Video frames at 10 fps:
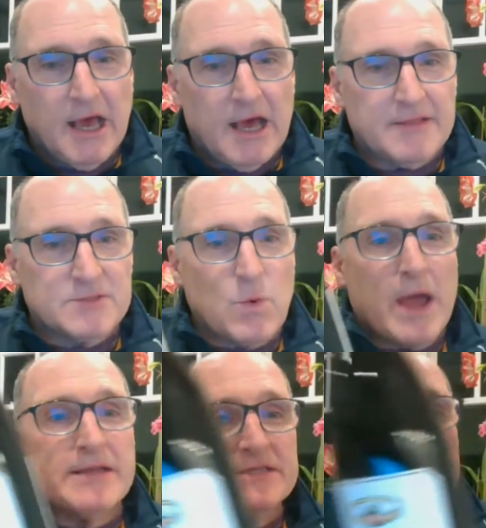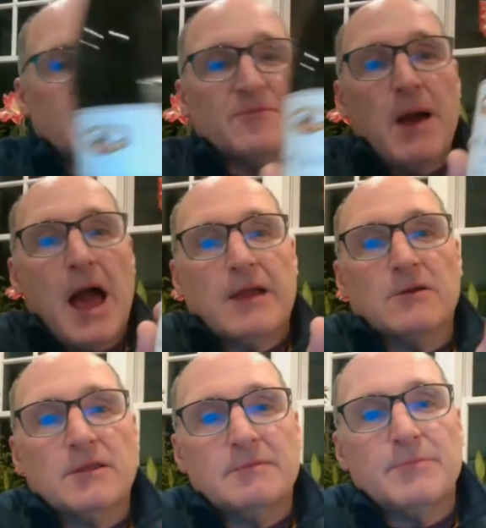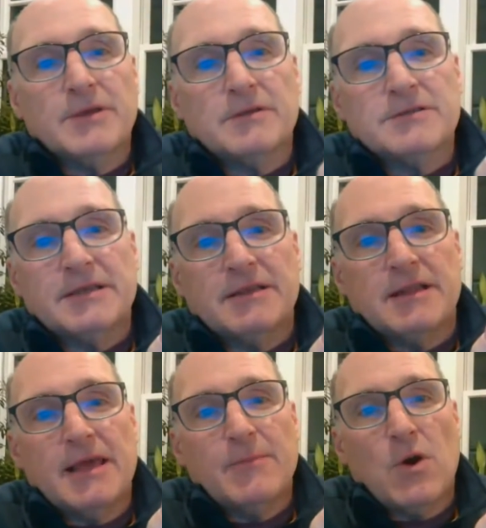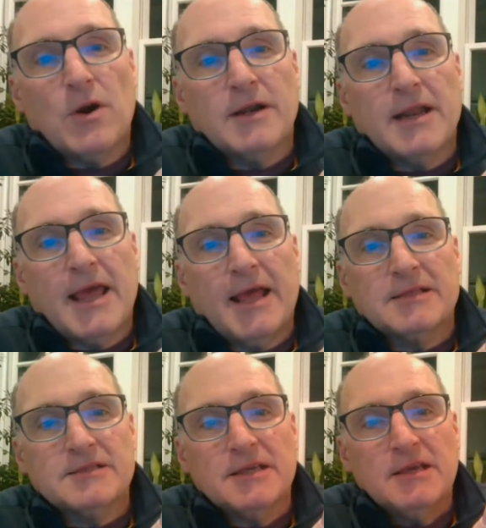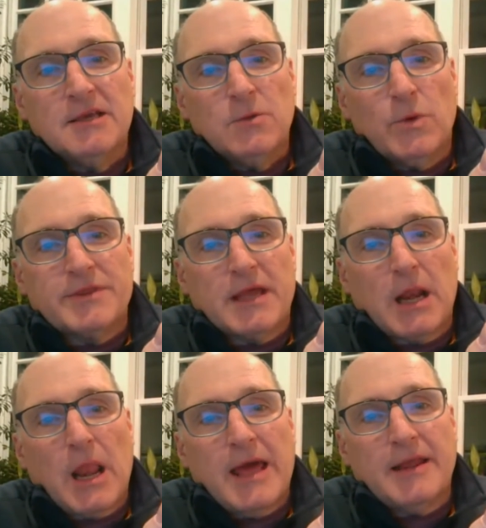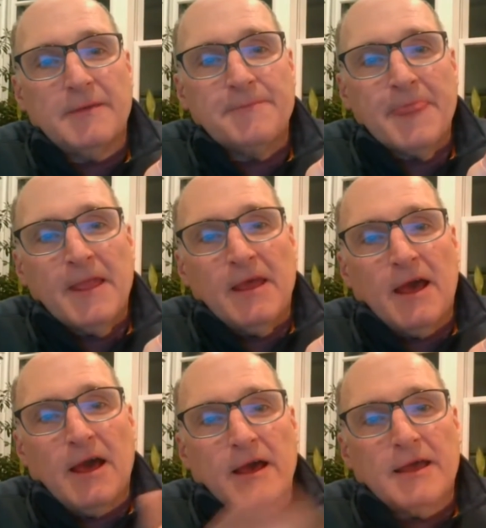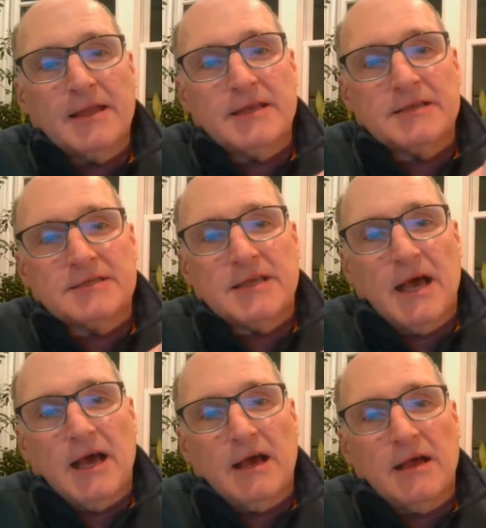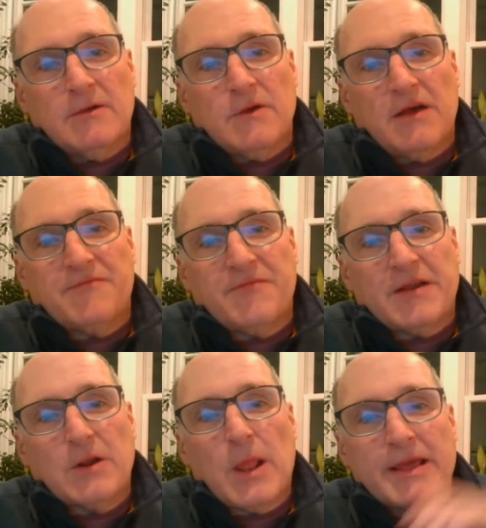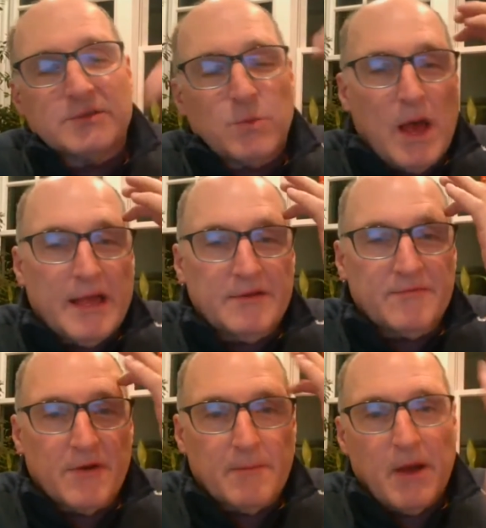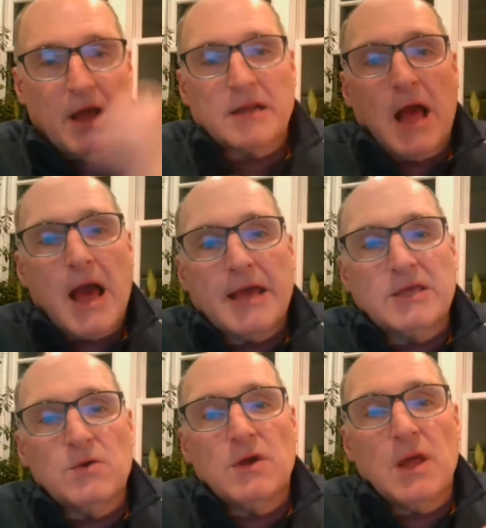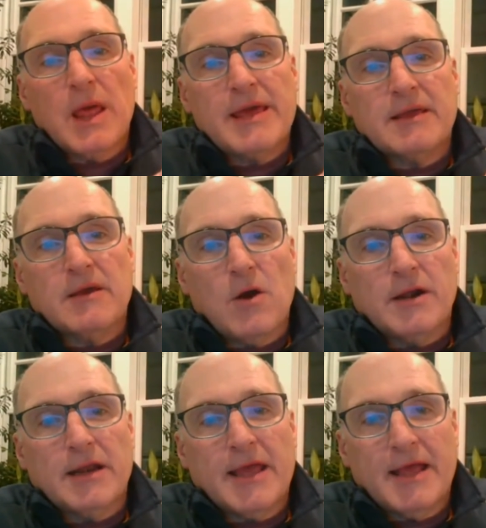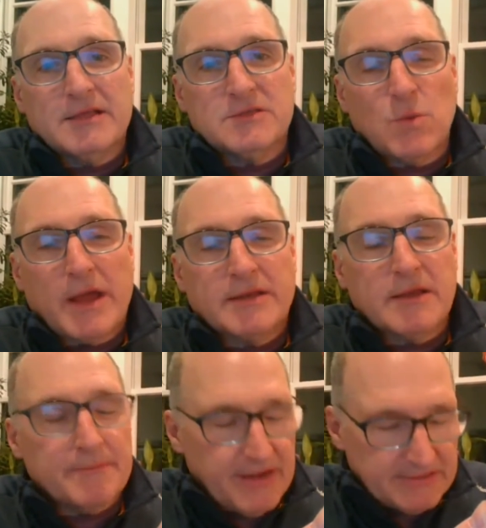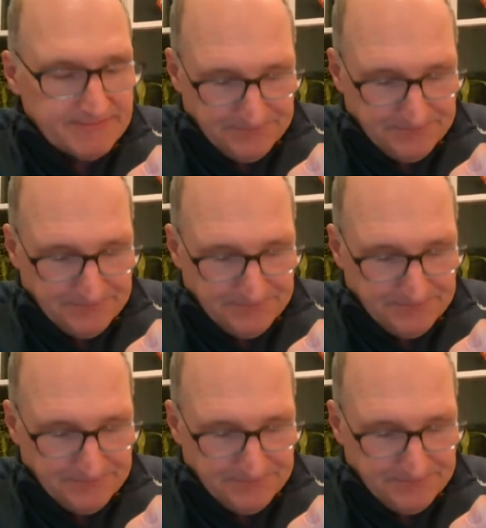This wine is not from Ireland, but you'll see the name Heart and Hands with the claddagh. It is a Finger Lakes wine from on Cayuga Lake, Heart and Hands Wine Company.